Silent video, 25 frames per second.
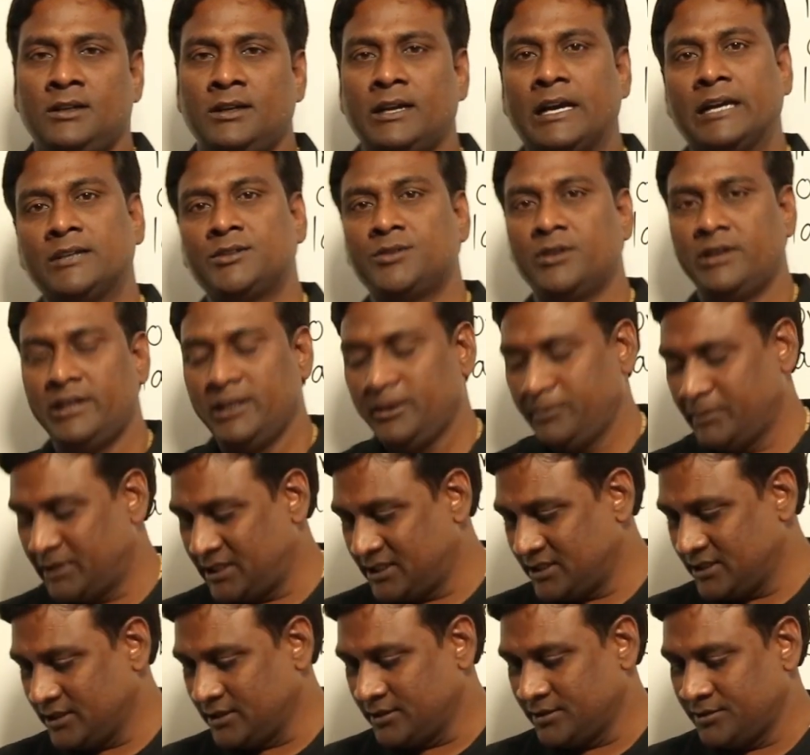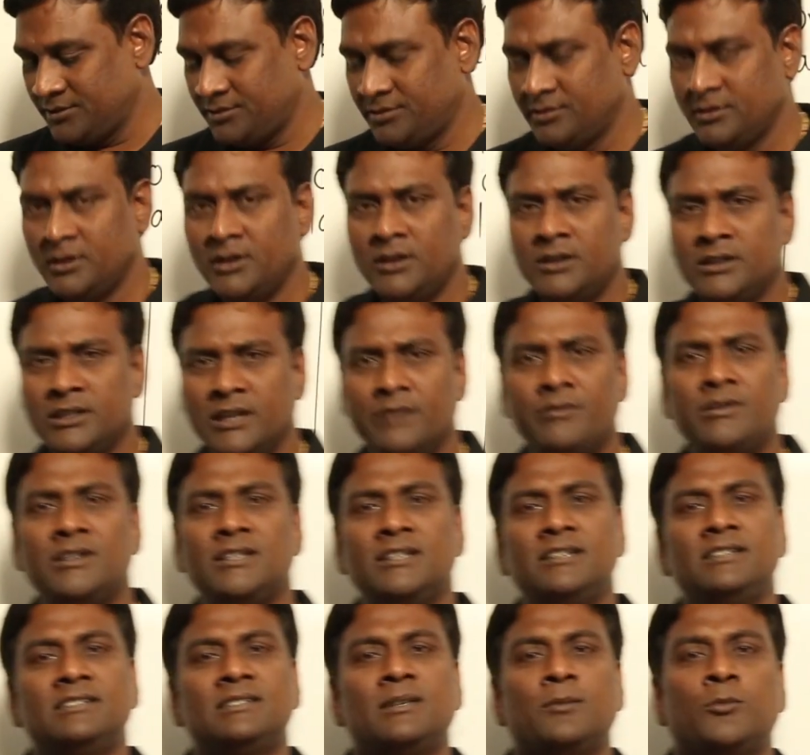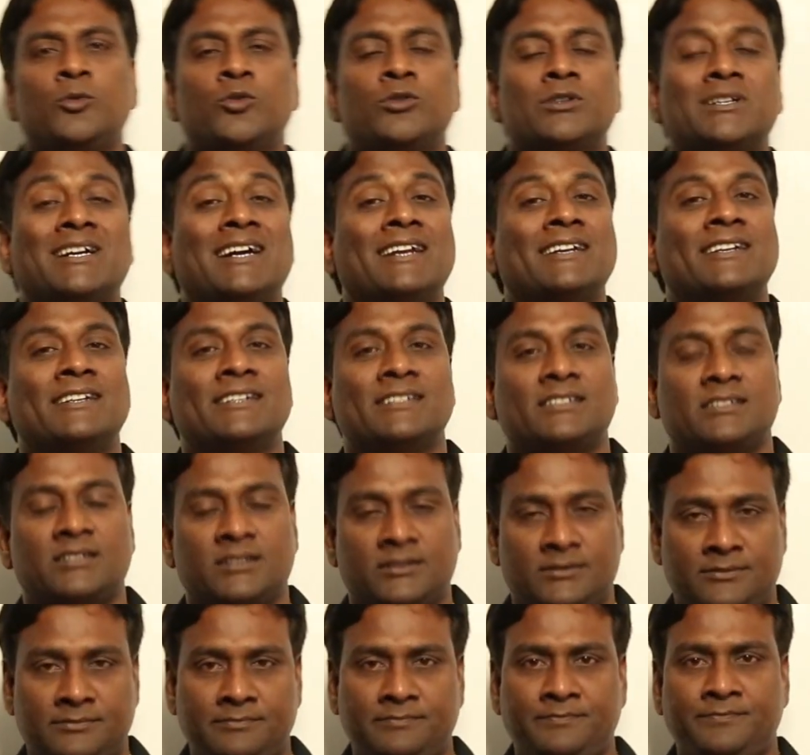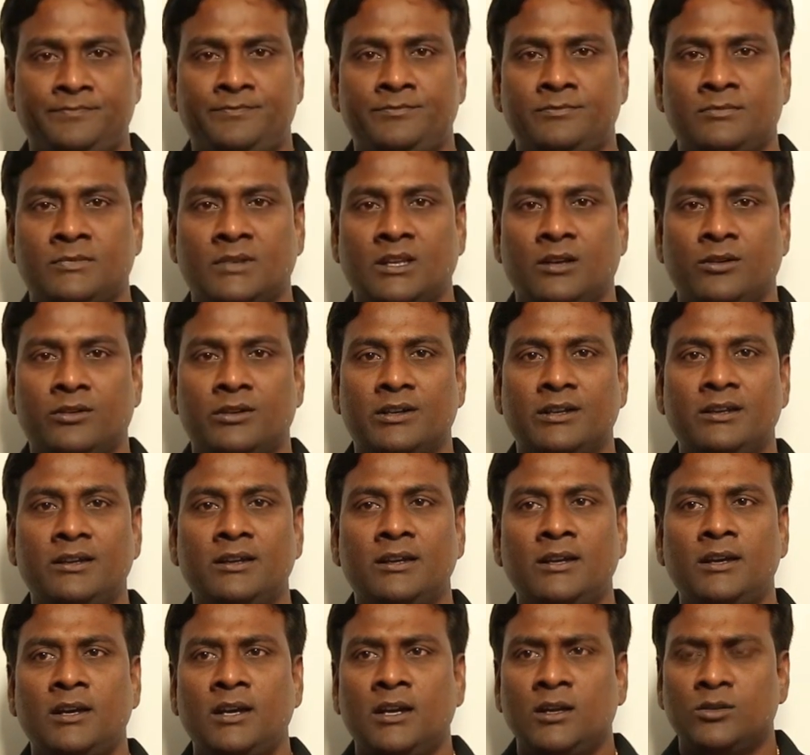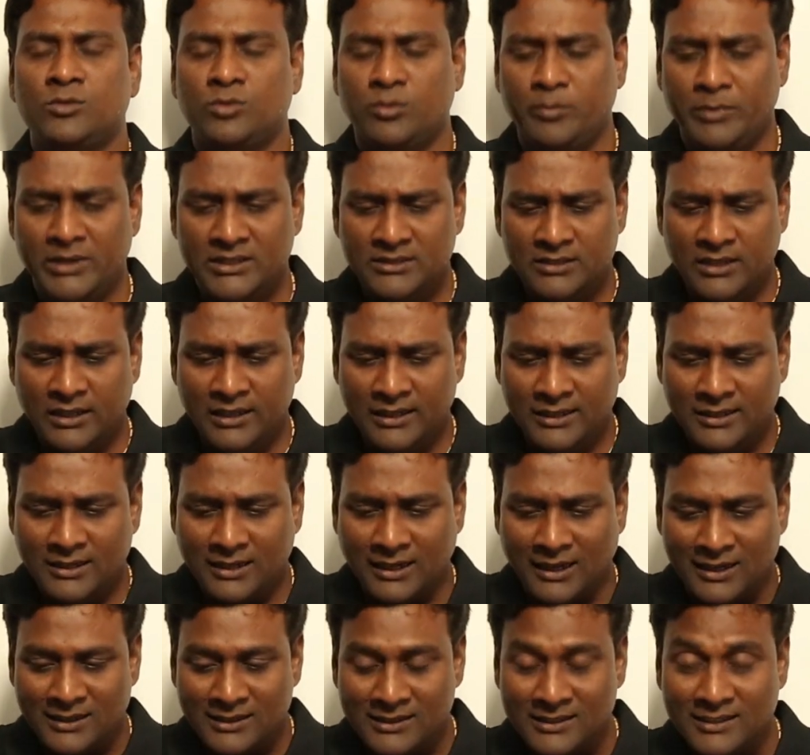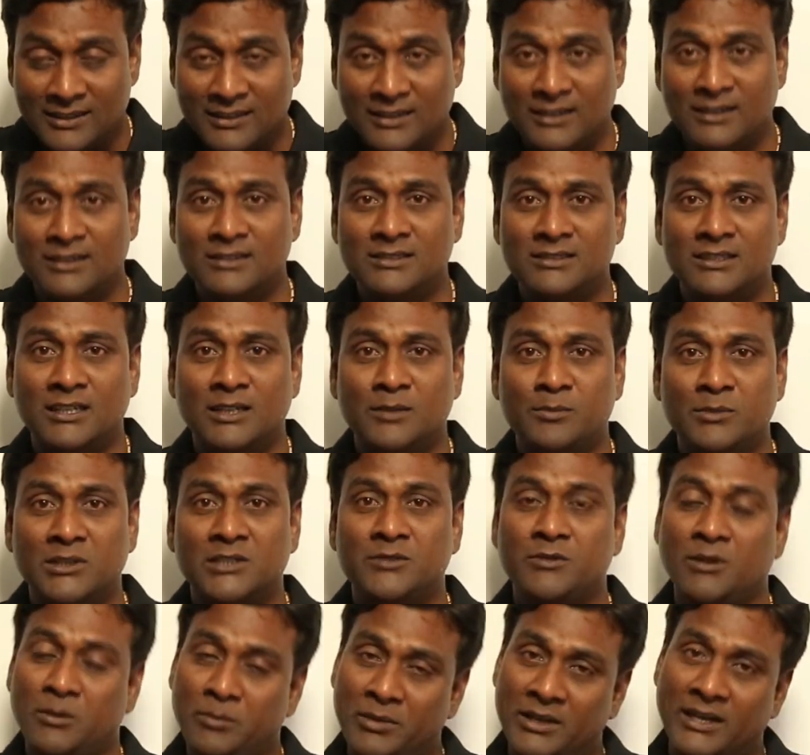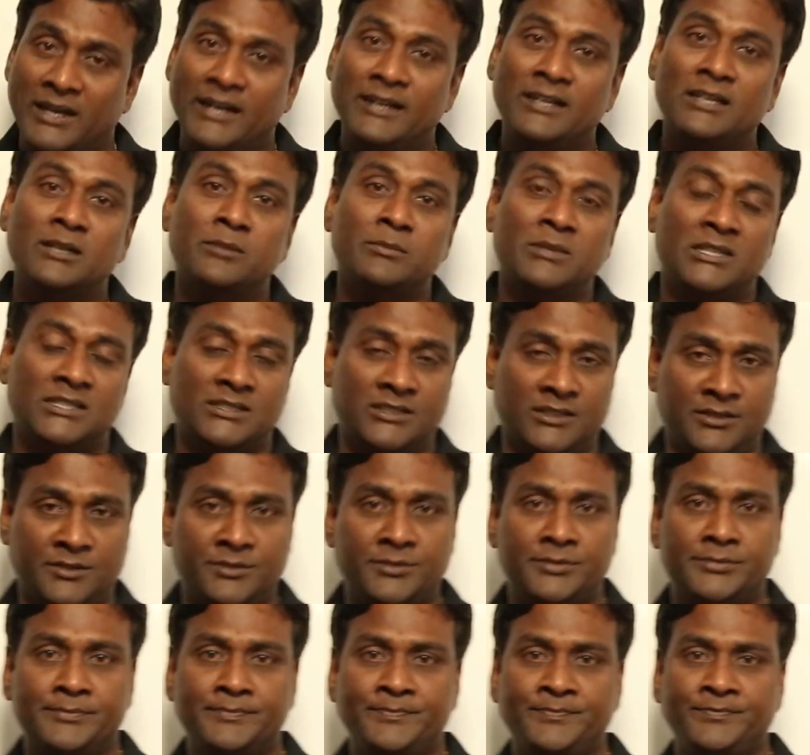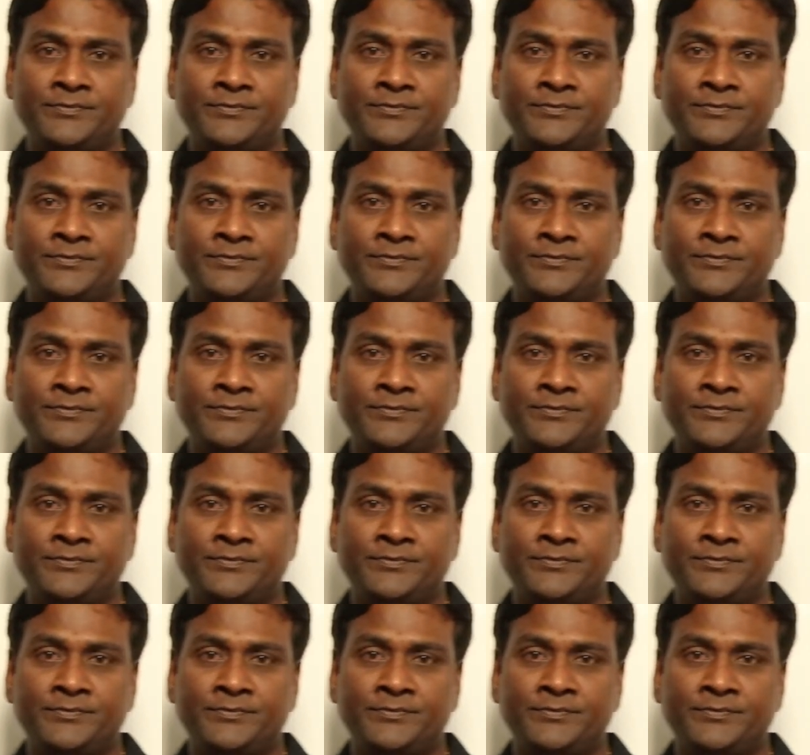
Actually, in machines, everything is about contradiction. Okay, so basically contradictory statements will be right in machines.